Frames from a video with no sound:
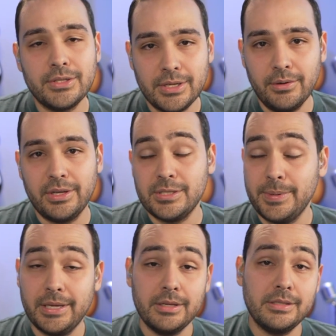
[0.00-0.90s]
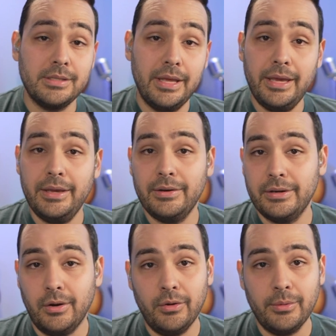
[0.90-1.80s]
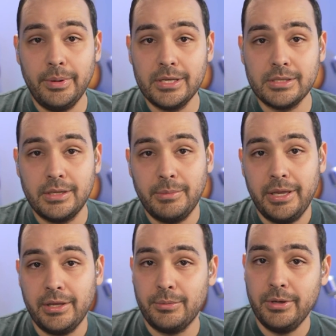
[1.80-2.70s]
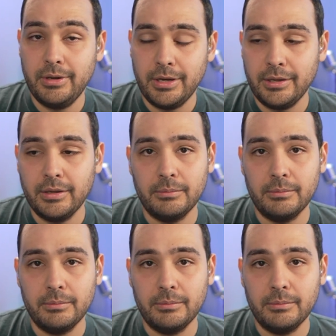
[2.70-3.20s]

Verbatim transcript: tokens, because they are all the buzz in the mining community.